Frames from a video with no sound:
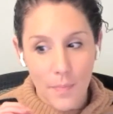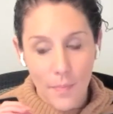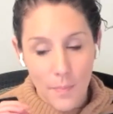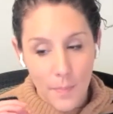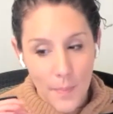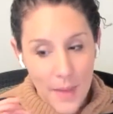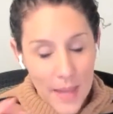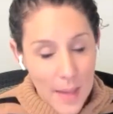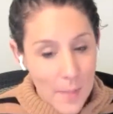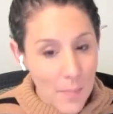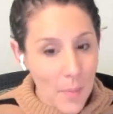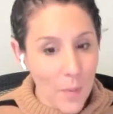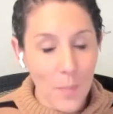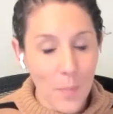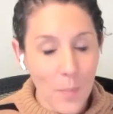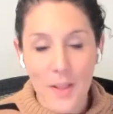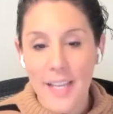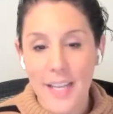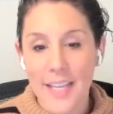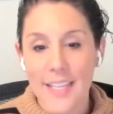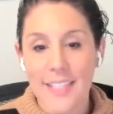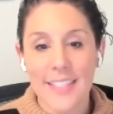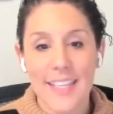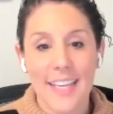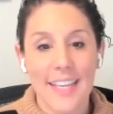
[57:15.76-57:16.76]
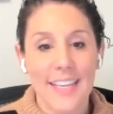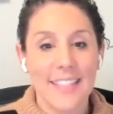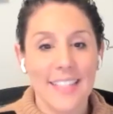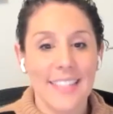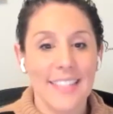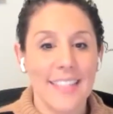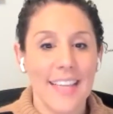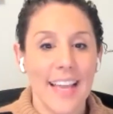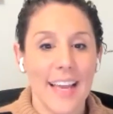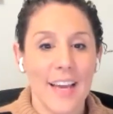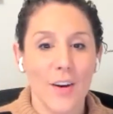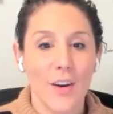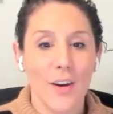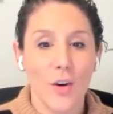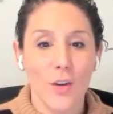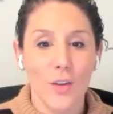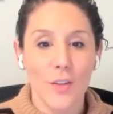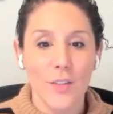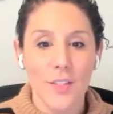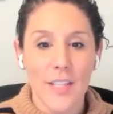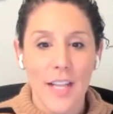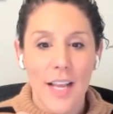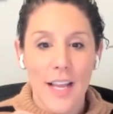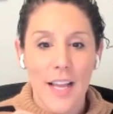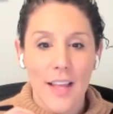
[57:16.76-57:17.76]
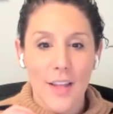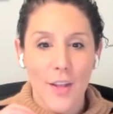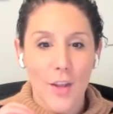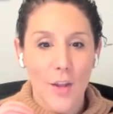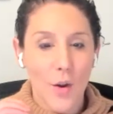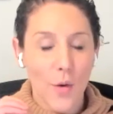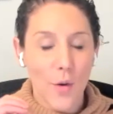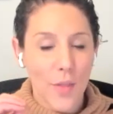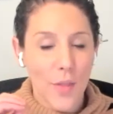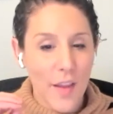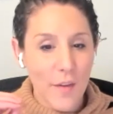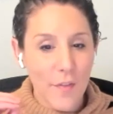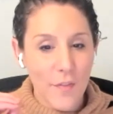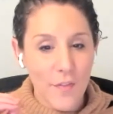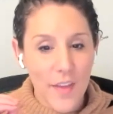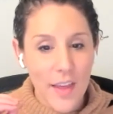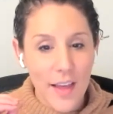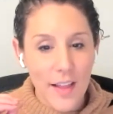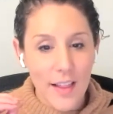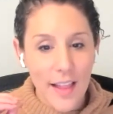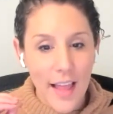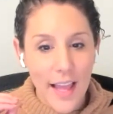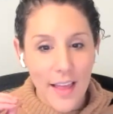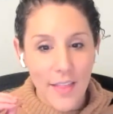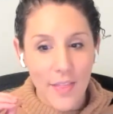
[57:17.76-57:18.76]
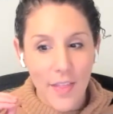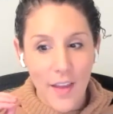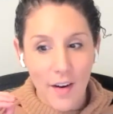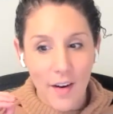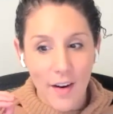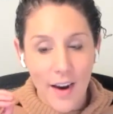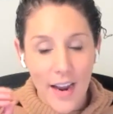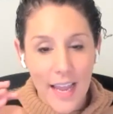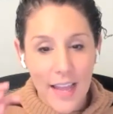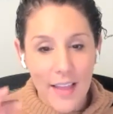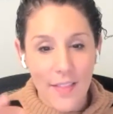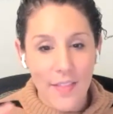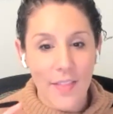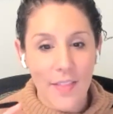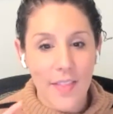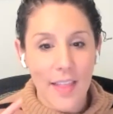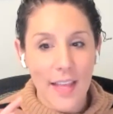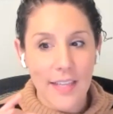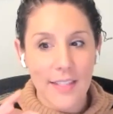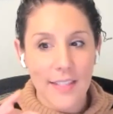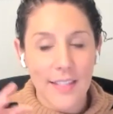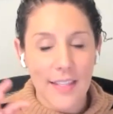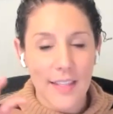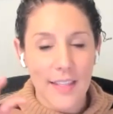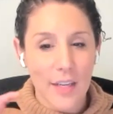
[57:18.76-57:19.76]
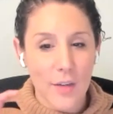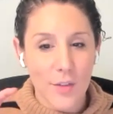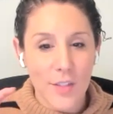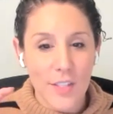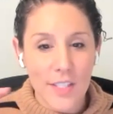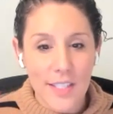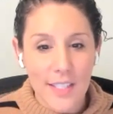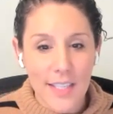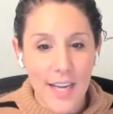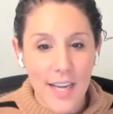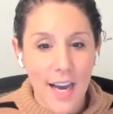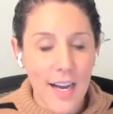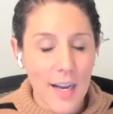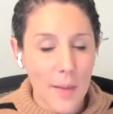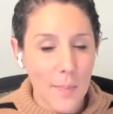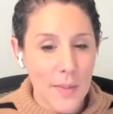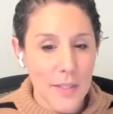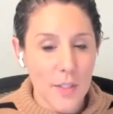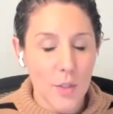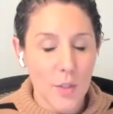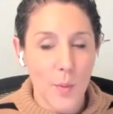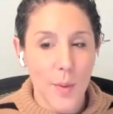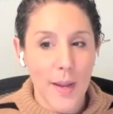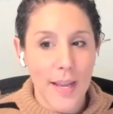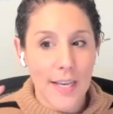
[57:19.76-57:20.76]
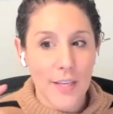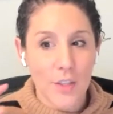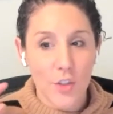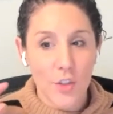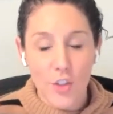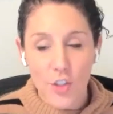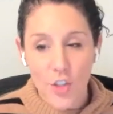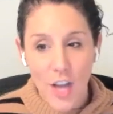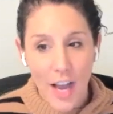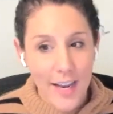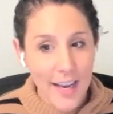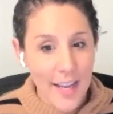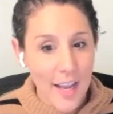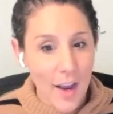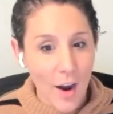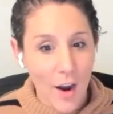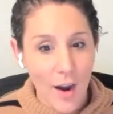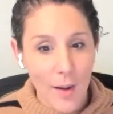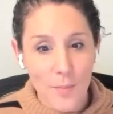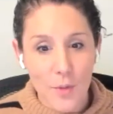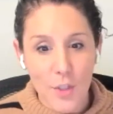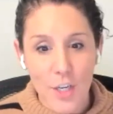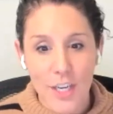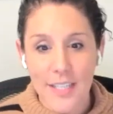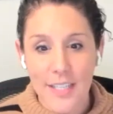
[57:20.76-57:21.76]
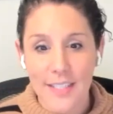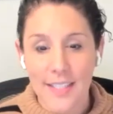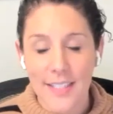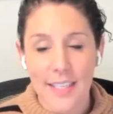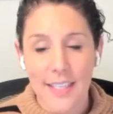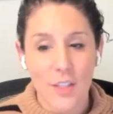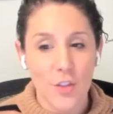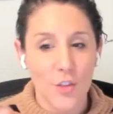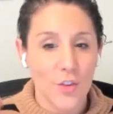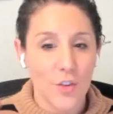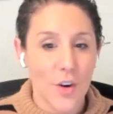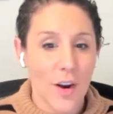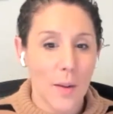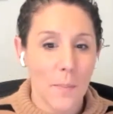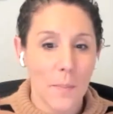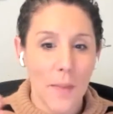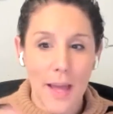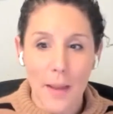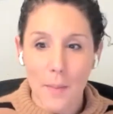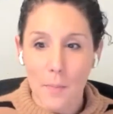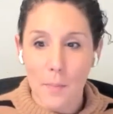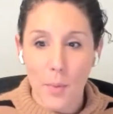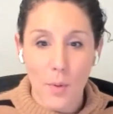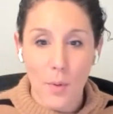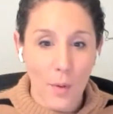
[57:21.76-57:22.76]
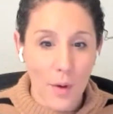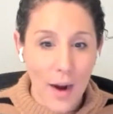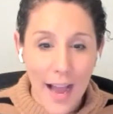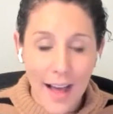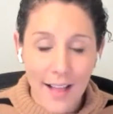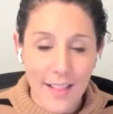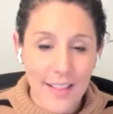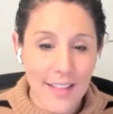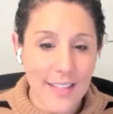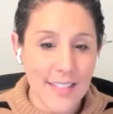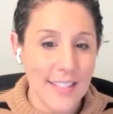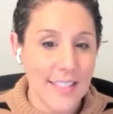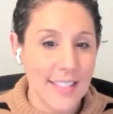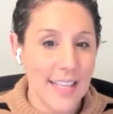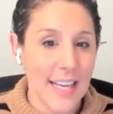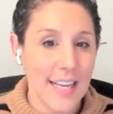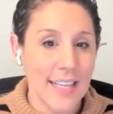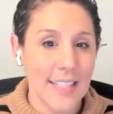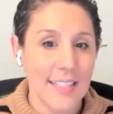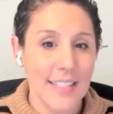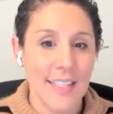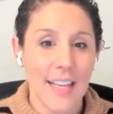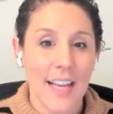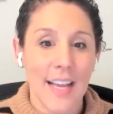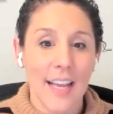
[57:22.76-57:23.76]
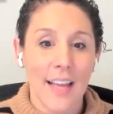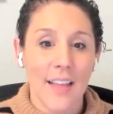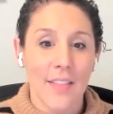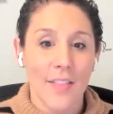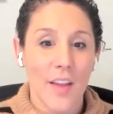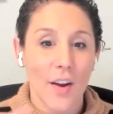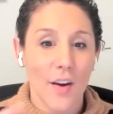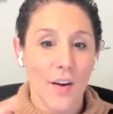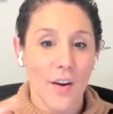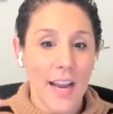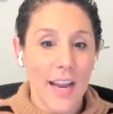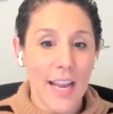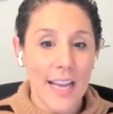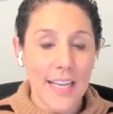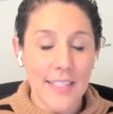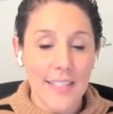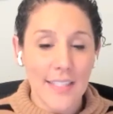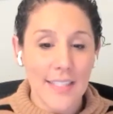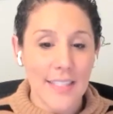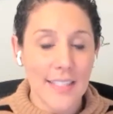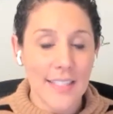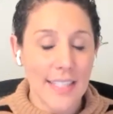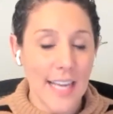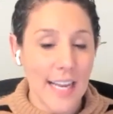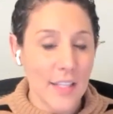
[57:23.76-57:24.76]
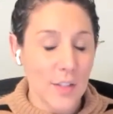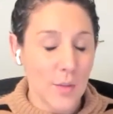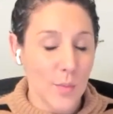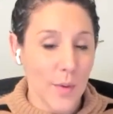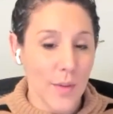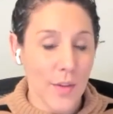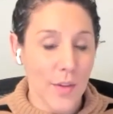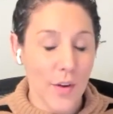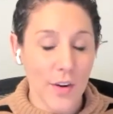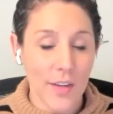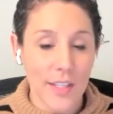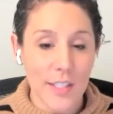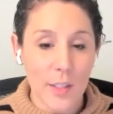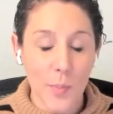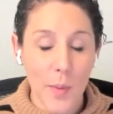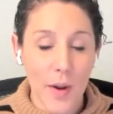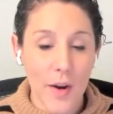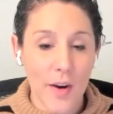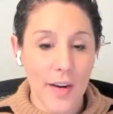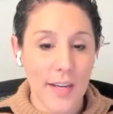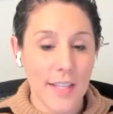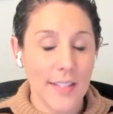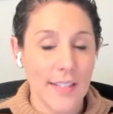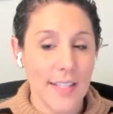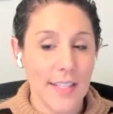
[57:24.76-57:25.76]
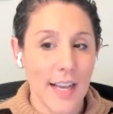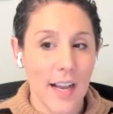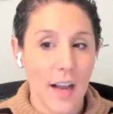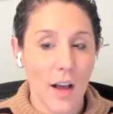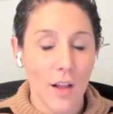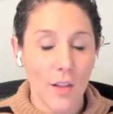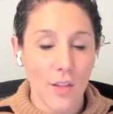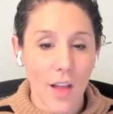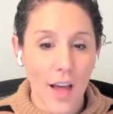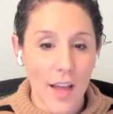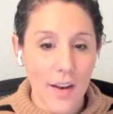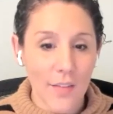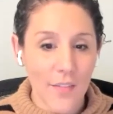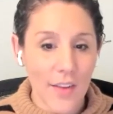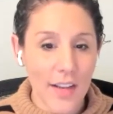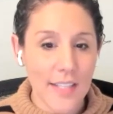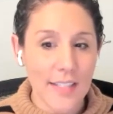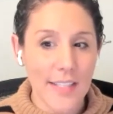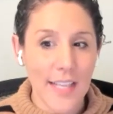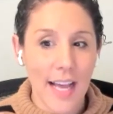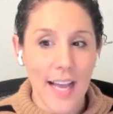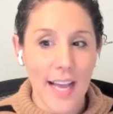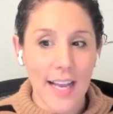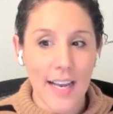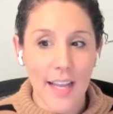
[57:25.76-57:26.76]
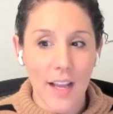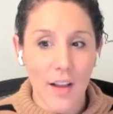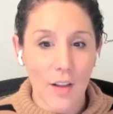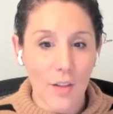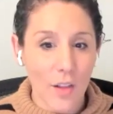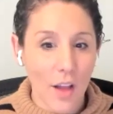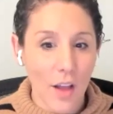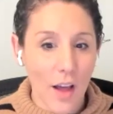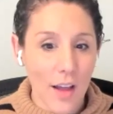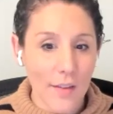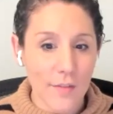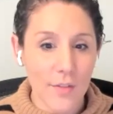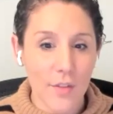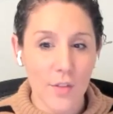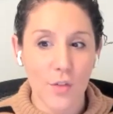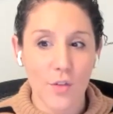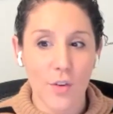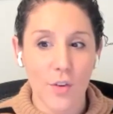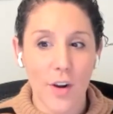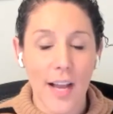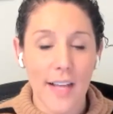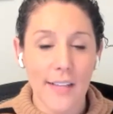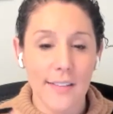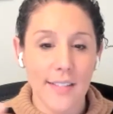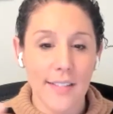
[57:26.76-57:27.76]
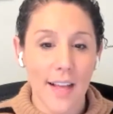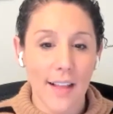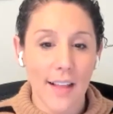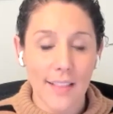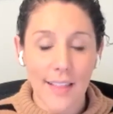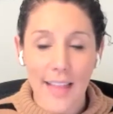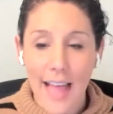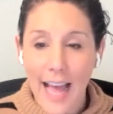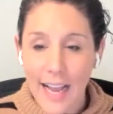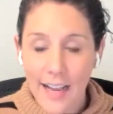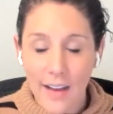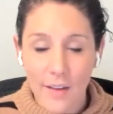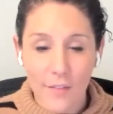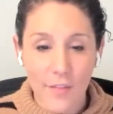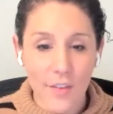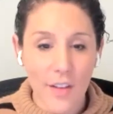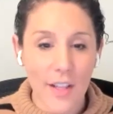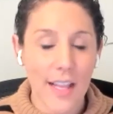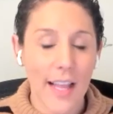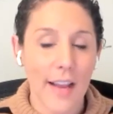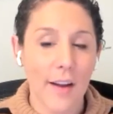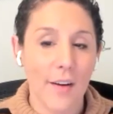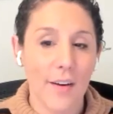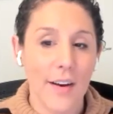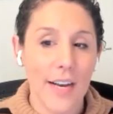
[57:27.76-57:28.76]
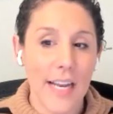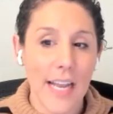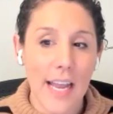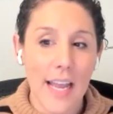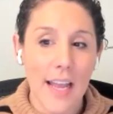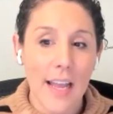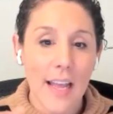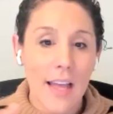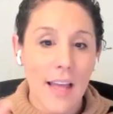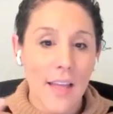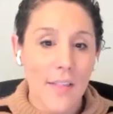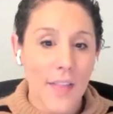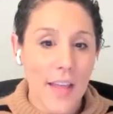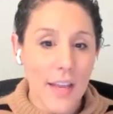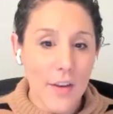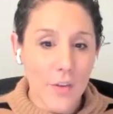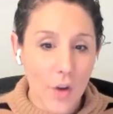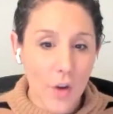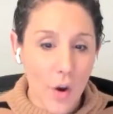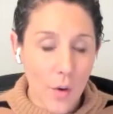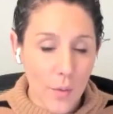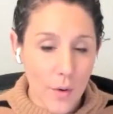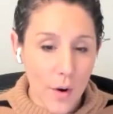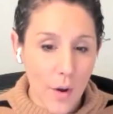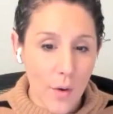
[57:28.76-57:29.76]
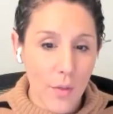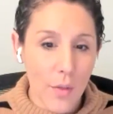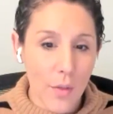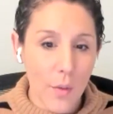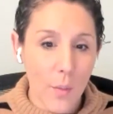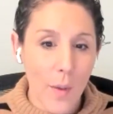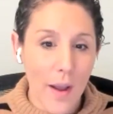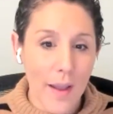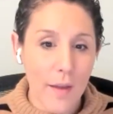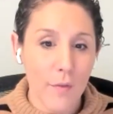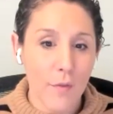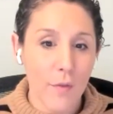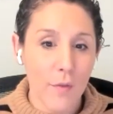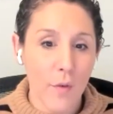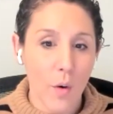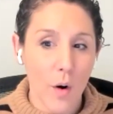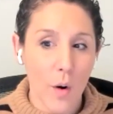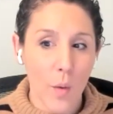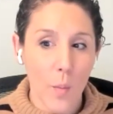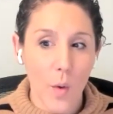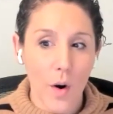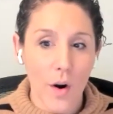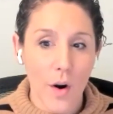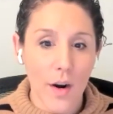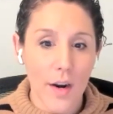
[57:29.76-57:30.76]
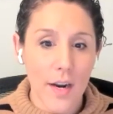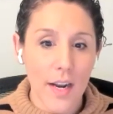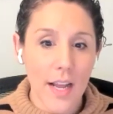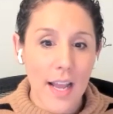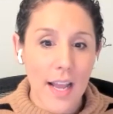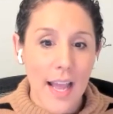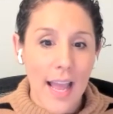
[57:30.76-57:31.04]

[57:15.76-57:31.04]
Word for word: people pleasing skills. You know, they feel like they're in this, they're stuck between shiny object syndrome and paralysis. They're in states where they're experiencing a lot of anxiety, a lot of stress, a lack of clarity. They don't know the way forward.